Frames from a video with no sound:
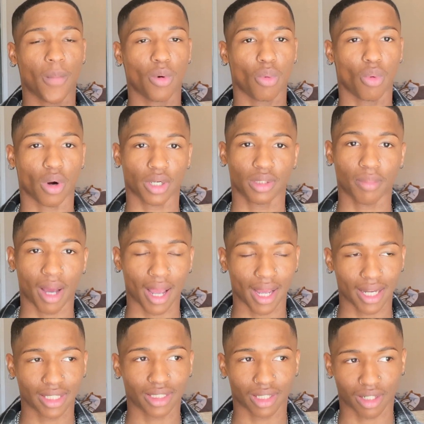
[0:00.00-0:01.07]
worked my
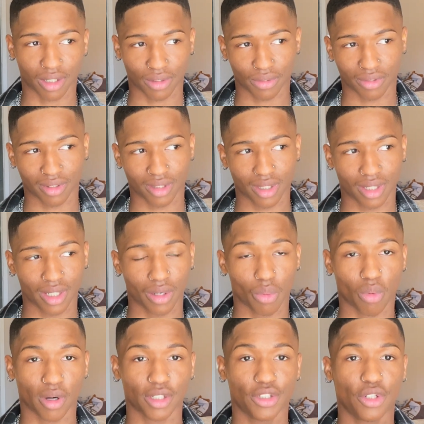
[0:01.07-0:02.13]
ass off,
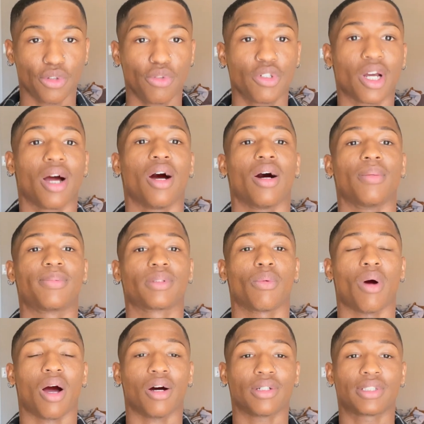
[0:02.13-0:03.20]
worked 2 jobs
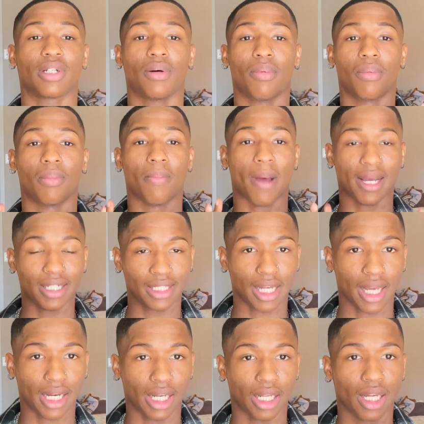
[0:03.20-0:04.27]
while also
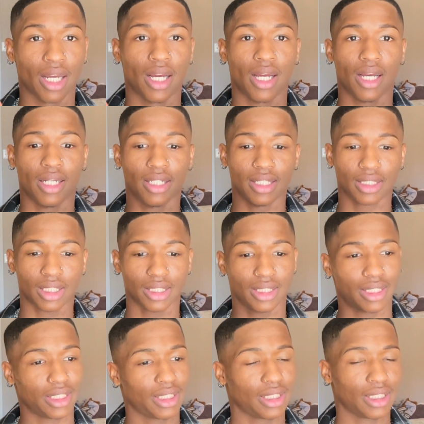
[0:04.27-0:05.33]
maintaining this
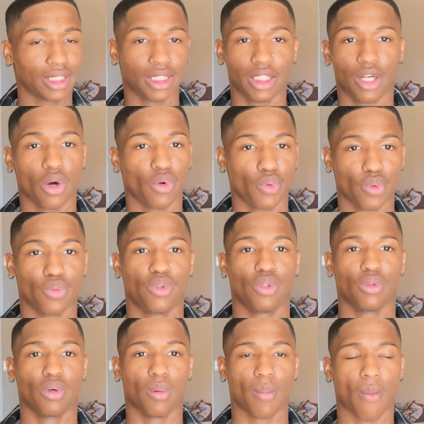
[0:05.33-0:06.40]
consistency on
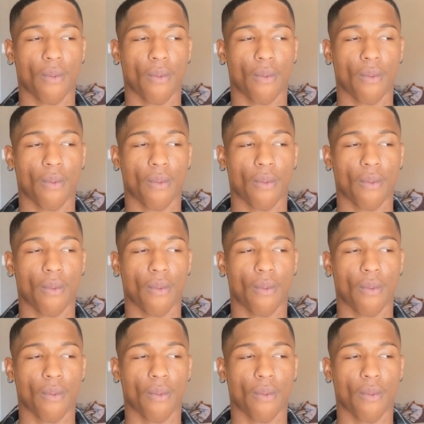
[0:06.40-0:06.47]
YouTube,